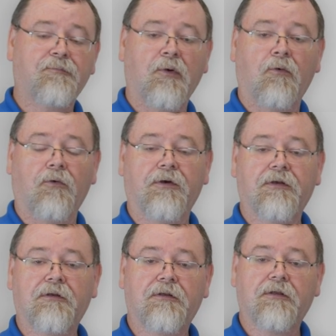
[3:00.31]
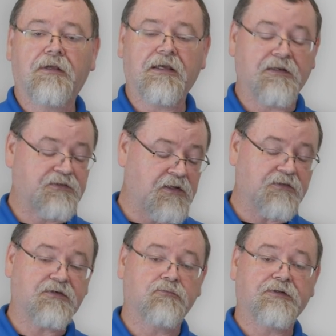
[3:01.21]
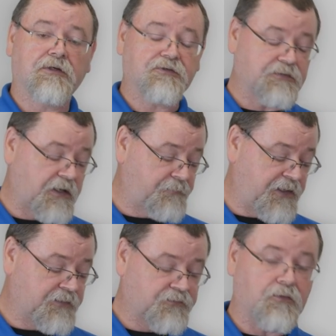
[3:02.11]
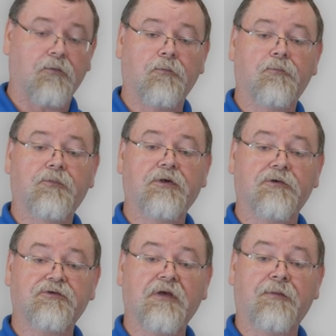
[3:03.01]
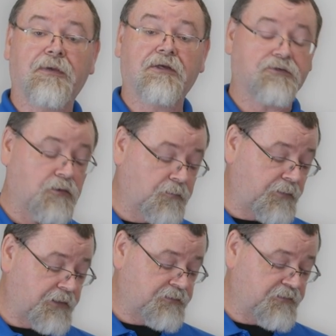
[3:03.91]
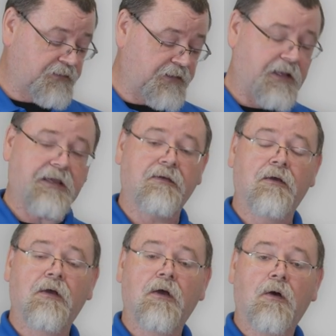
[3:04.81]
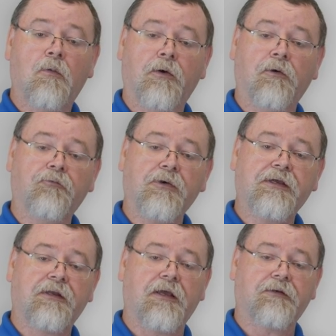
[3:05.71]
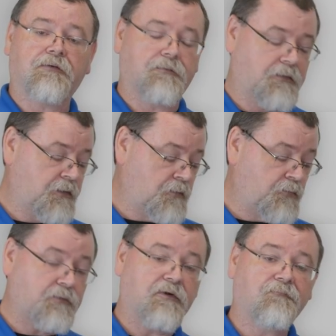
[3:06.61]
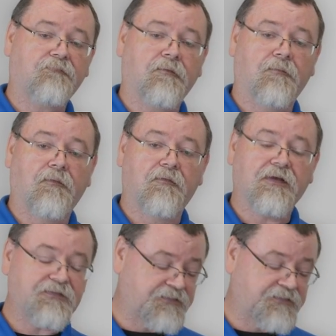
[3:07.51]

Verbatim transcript: board in conjunction with the ultrasonic bin control. Your ultrasonic bin control plugged into the K103 connector. We went from this